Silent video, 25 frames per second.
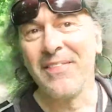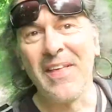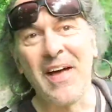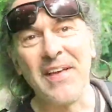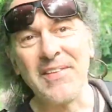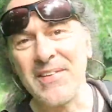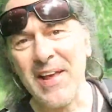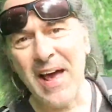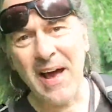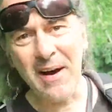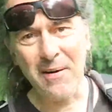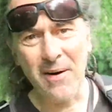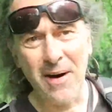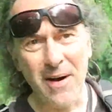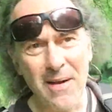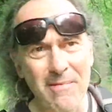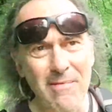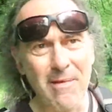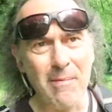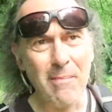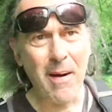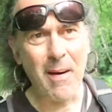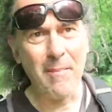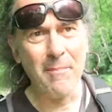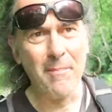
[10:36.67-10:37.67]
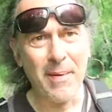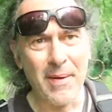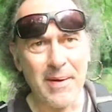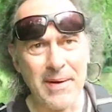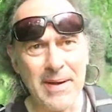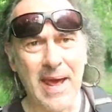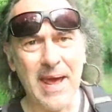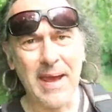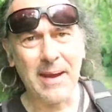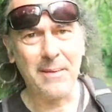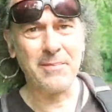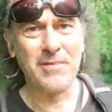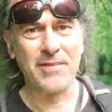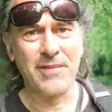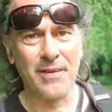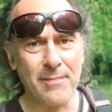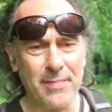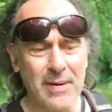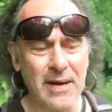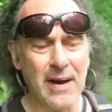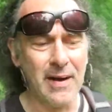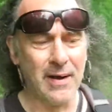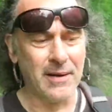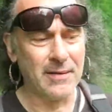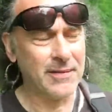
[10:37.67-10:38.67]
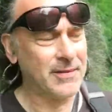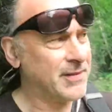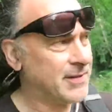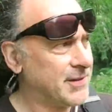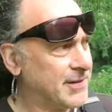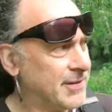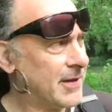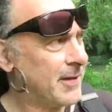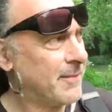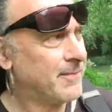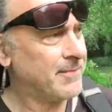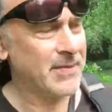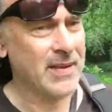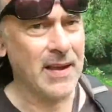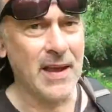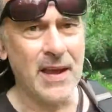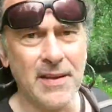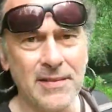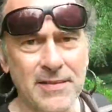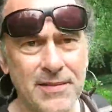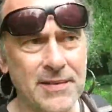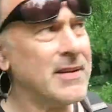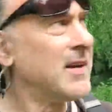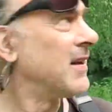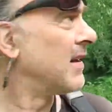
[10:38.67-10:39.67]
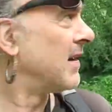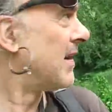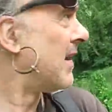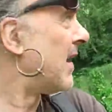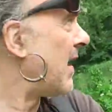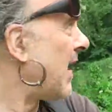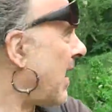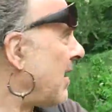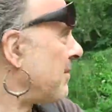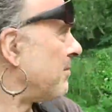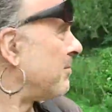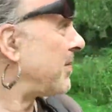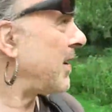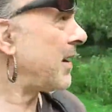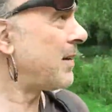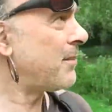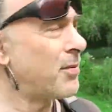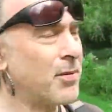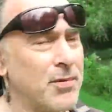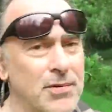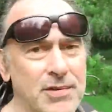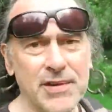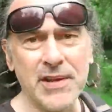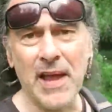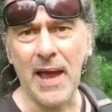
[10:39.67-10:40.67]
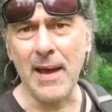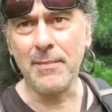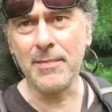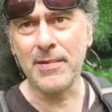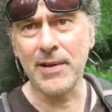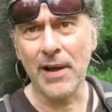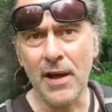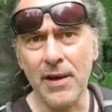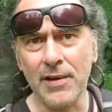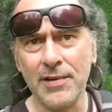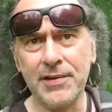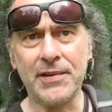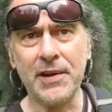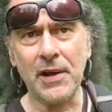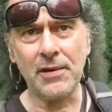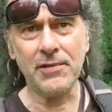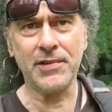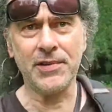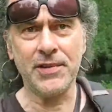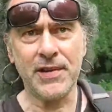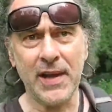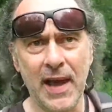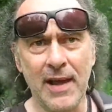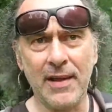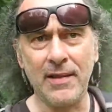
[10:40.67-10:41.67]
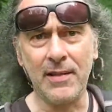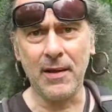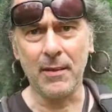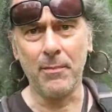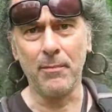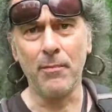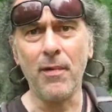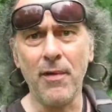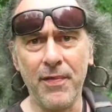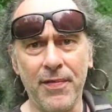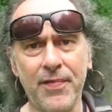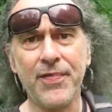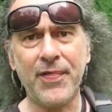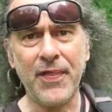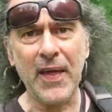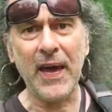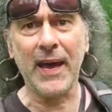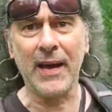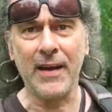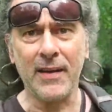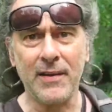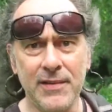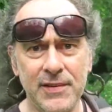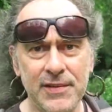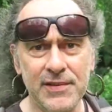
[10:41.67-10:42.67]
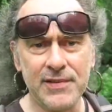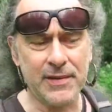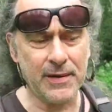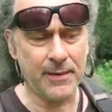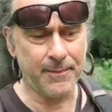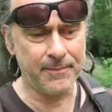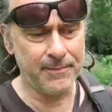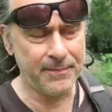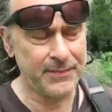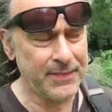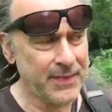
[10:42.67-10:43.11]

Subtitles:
That's how I remember names of plants, and people's names. I associate them with things.